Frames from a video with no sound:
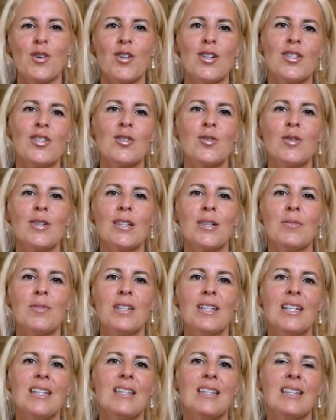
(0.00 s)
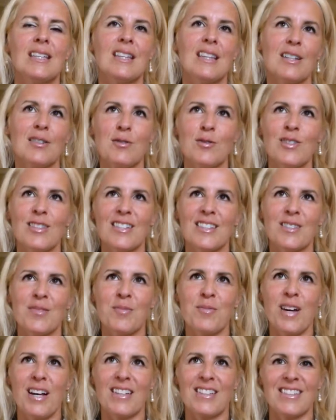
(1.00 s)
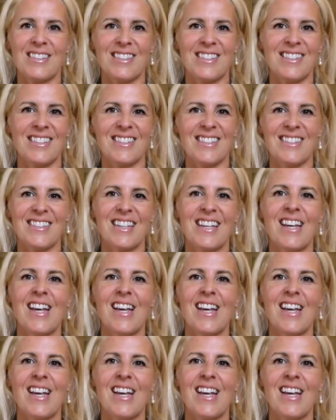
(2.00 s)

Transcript: is to eliminate the nuisance balances.